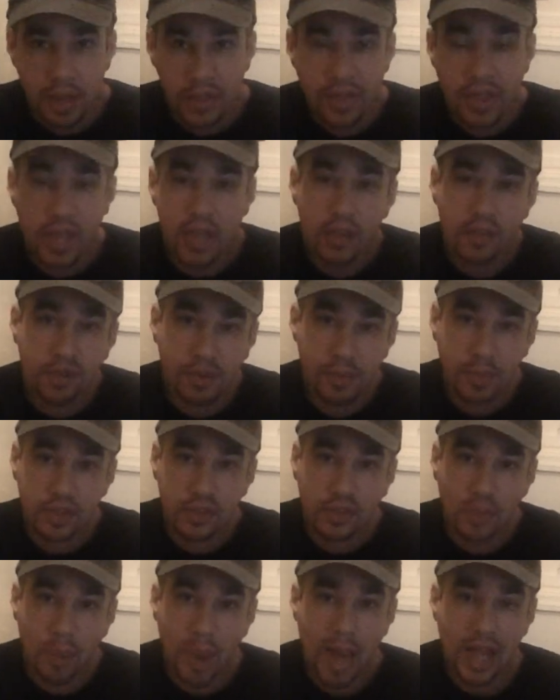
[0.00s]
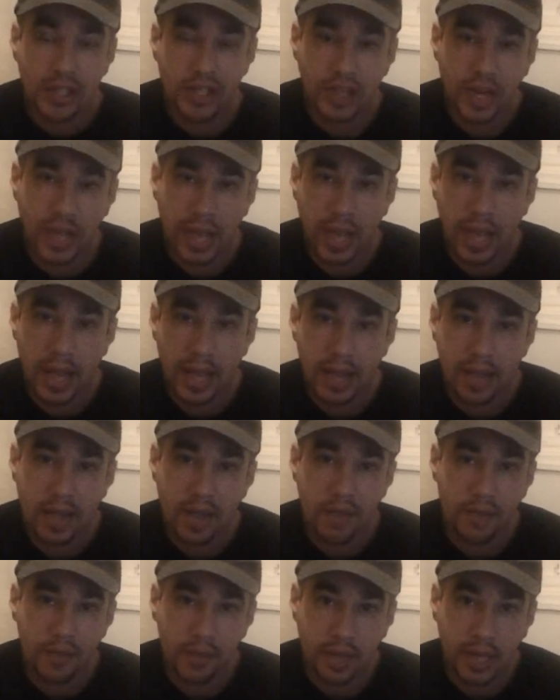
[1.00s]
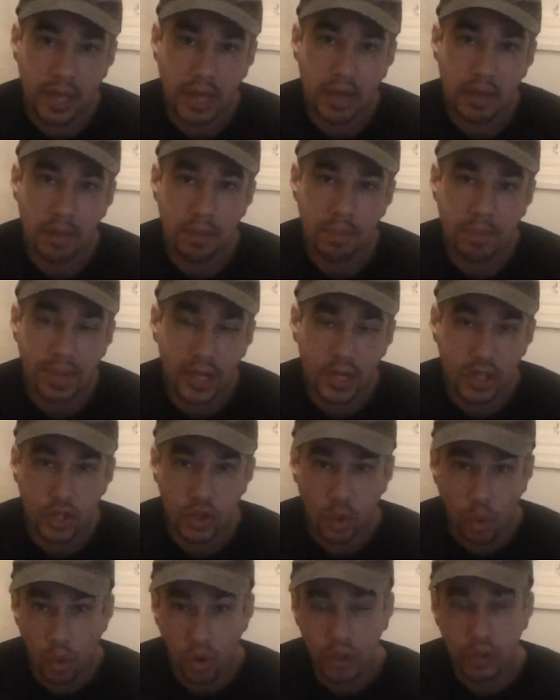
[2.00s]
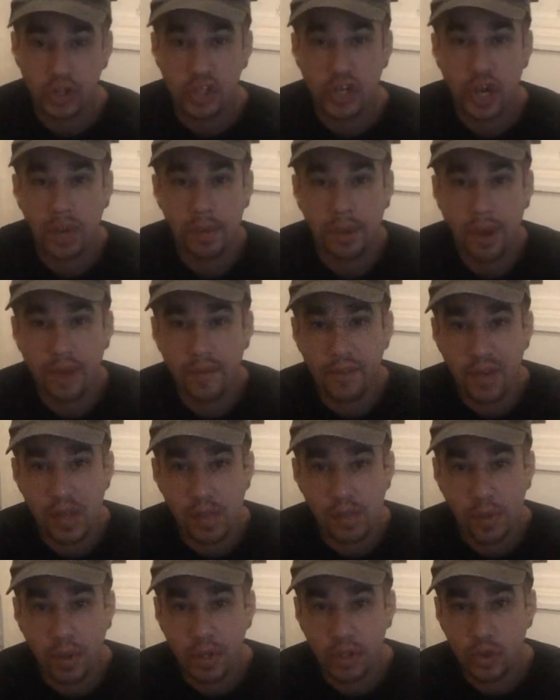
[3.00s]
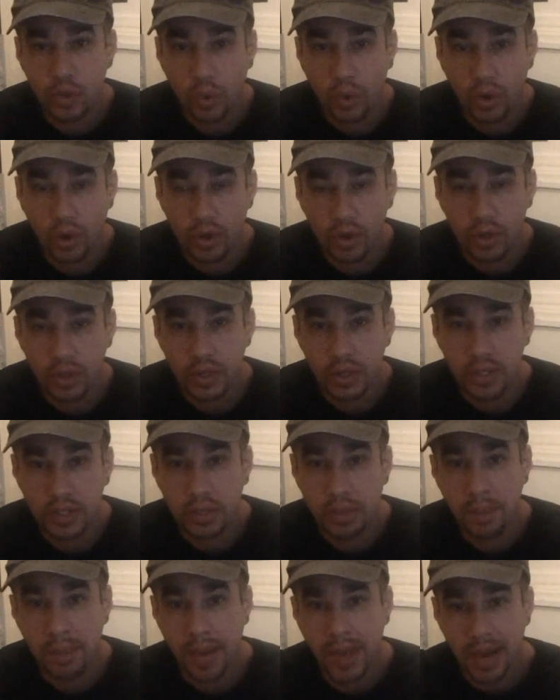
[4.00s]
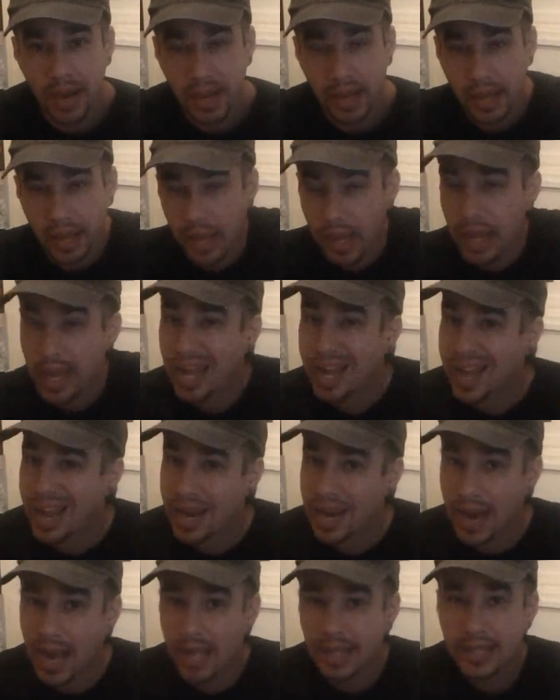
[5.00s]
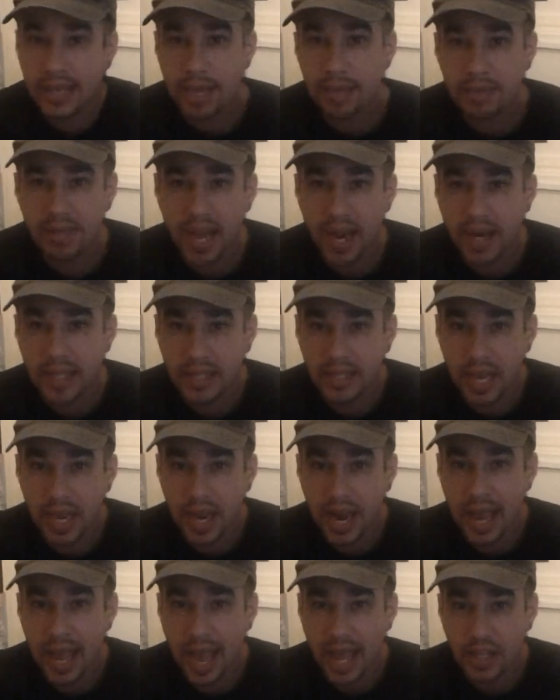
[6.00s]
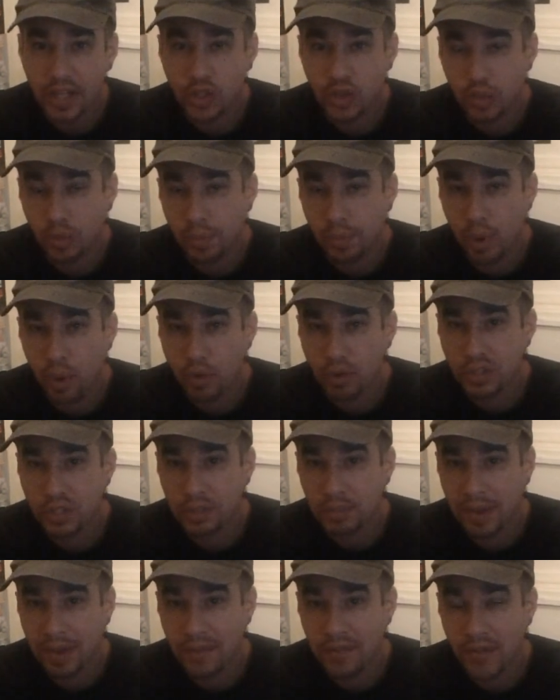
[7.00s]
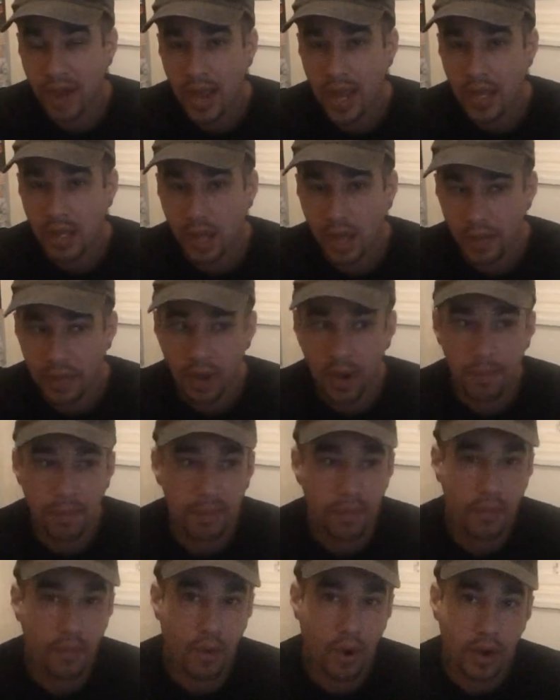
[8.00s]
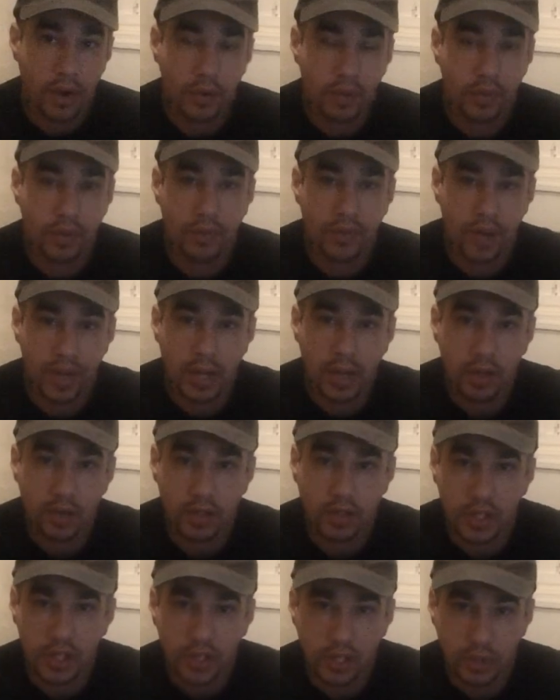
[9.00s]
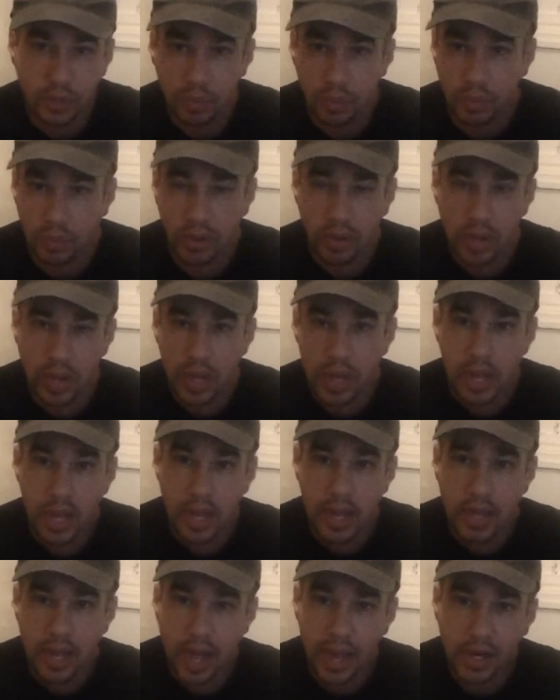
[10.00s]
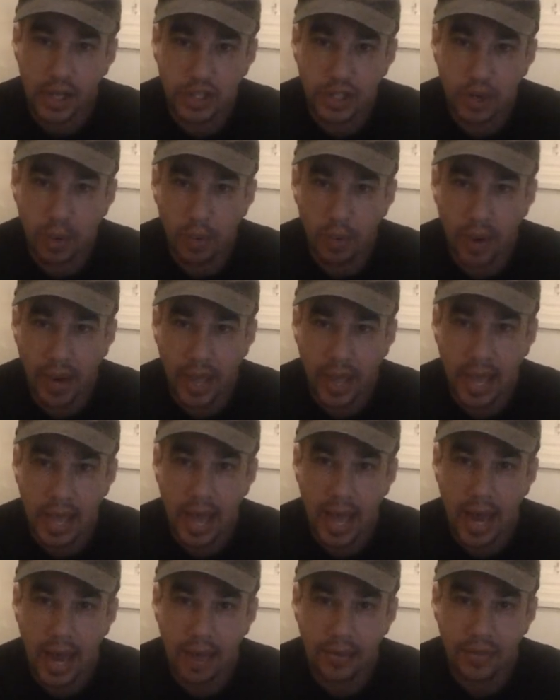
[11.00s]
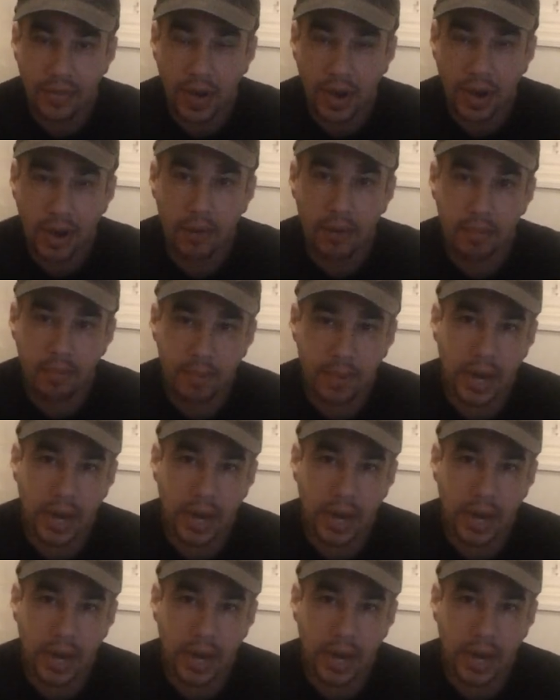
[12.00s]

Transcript: Thank you so much for watching, and definitely be sure to check me on Facebook and Twitter, because depending nine times out of ten, I actually do post my finds on there before I do the videos, just to kind of show what I got out there.